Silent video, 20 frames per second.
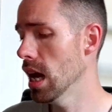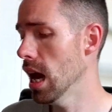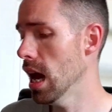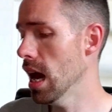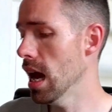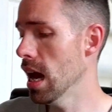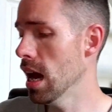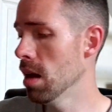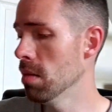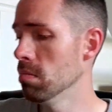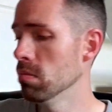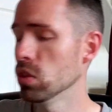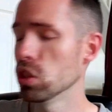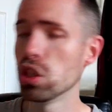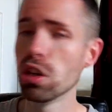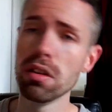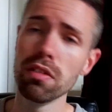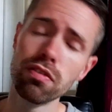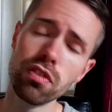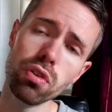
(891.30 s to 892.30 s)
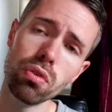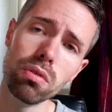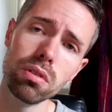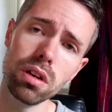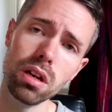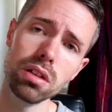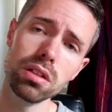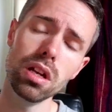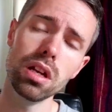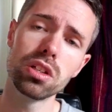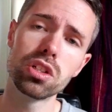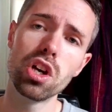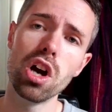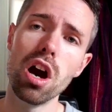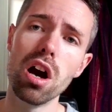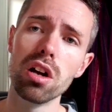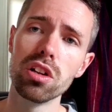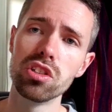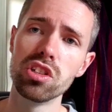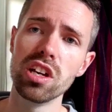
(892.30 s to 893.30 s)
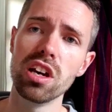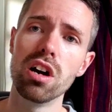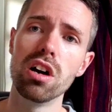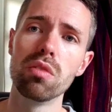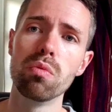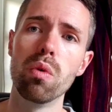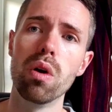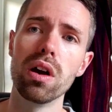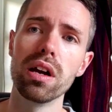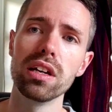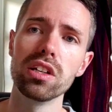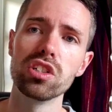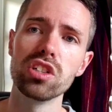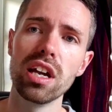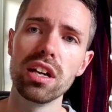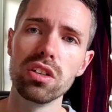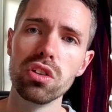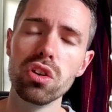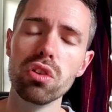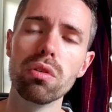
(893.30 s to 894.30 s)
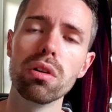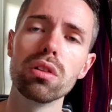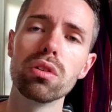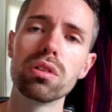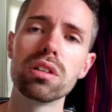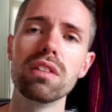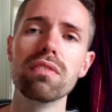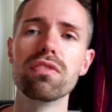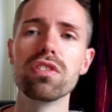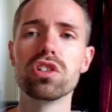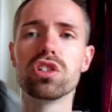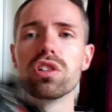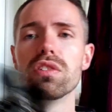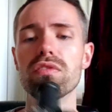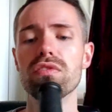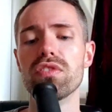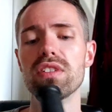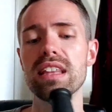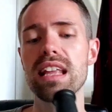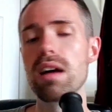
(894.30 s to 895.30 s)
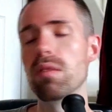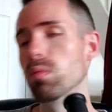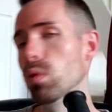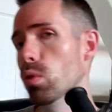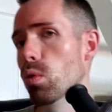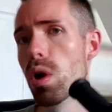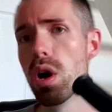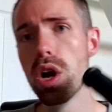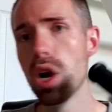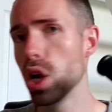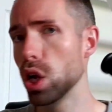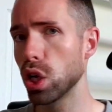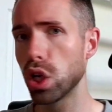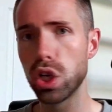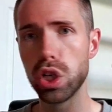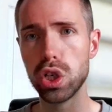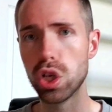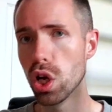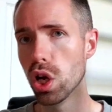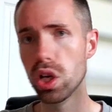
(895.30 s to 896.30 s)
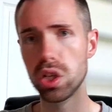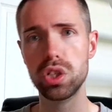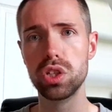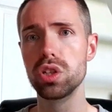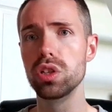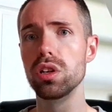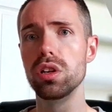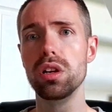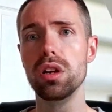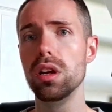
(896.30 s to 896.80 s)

So if you're a car DIYist and you are looking for something that will cut,